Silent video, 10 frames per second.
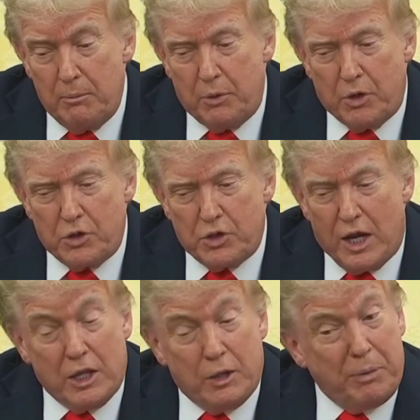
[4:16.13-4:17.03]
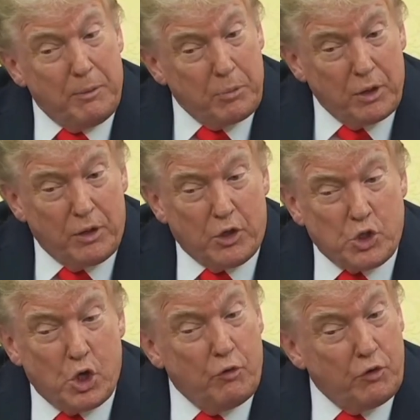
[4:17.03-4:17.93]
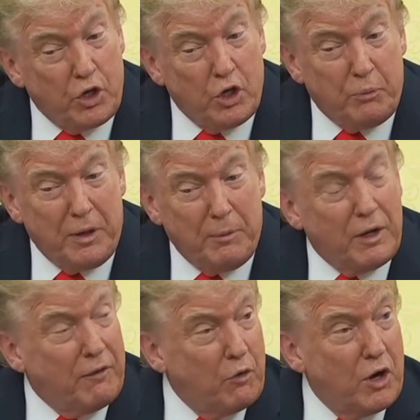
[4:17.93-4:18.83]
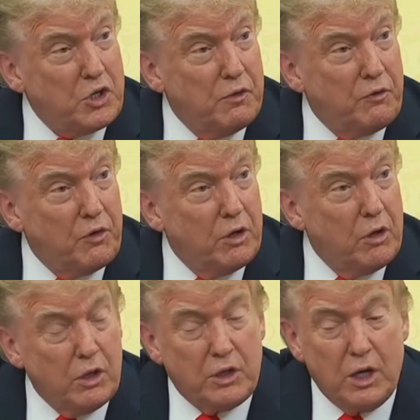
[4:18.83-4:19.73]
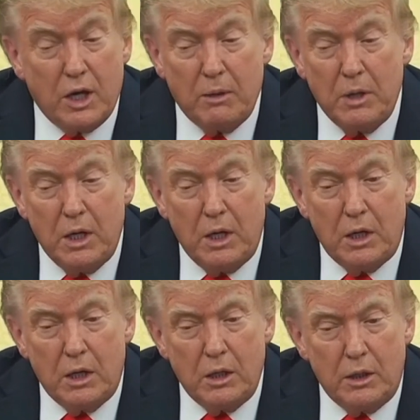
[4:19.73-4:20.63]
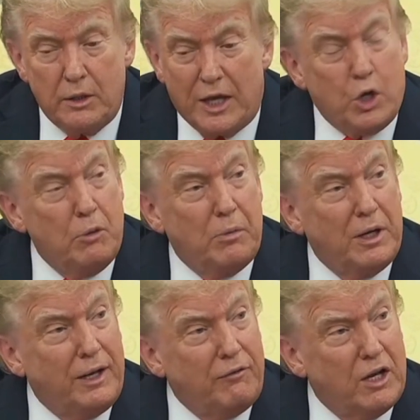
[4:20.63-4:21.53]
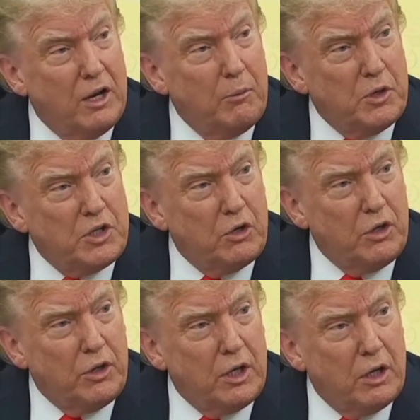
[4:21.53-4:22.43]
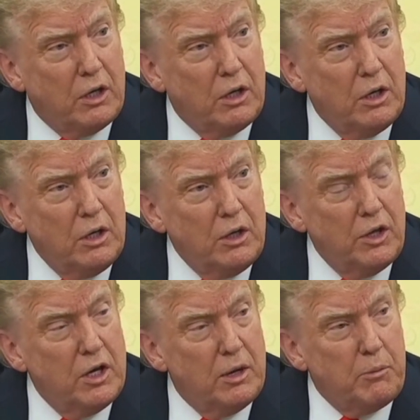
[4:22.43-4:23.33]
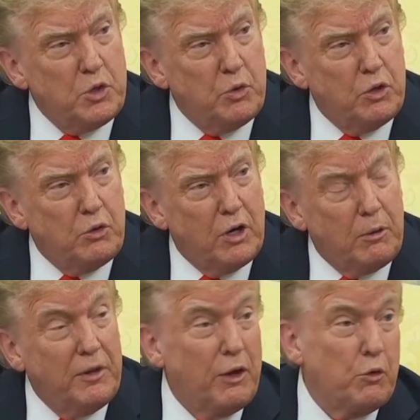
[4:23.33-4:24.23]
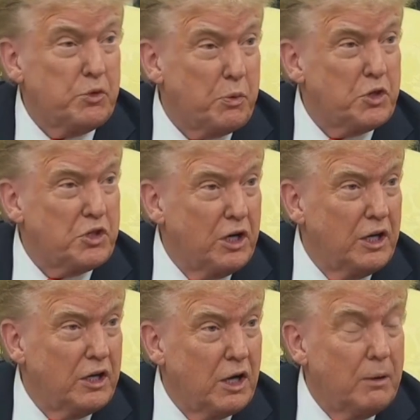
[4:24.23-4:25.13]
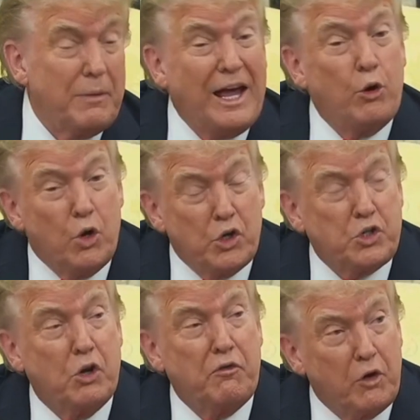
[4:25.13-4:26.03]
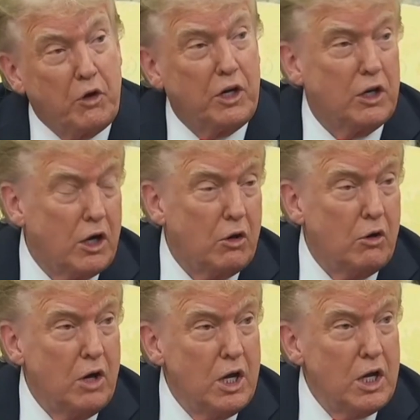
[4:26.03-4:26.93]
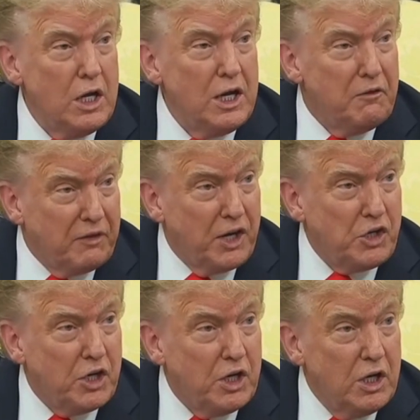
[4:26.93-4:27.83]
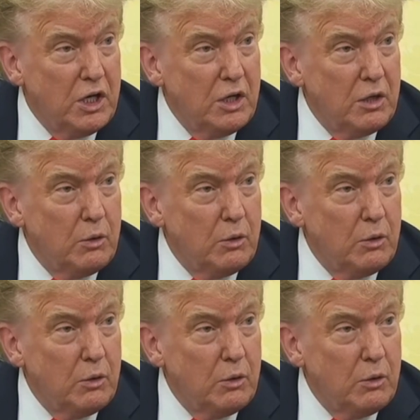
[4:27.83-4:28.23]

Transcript: numbers, and the people on the show, very good people, I've watched them for a long time, they couldn't believe the numbers, how good they are. The numbers were incredible, and that was personal income and also very low inflation.